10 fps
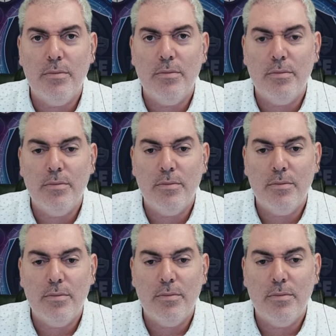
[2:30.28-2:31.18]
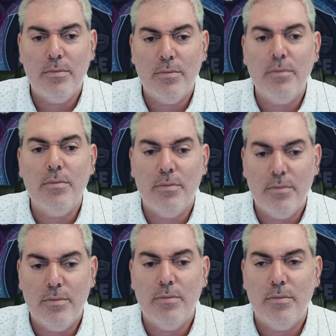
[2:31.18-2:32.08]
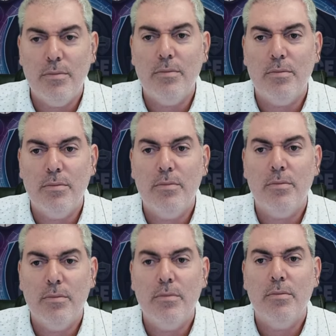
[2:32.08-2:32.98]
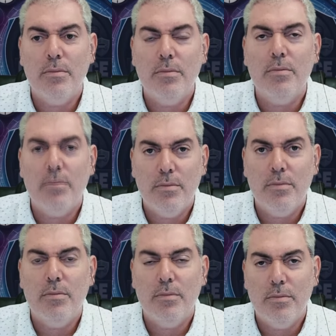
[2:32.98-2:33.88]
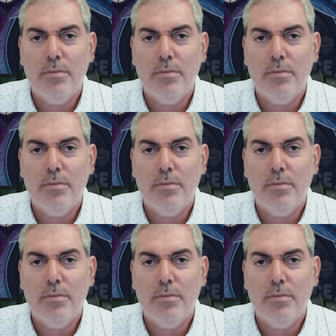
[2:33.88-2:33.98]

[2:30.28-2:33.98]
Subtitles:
[no speech]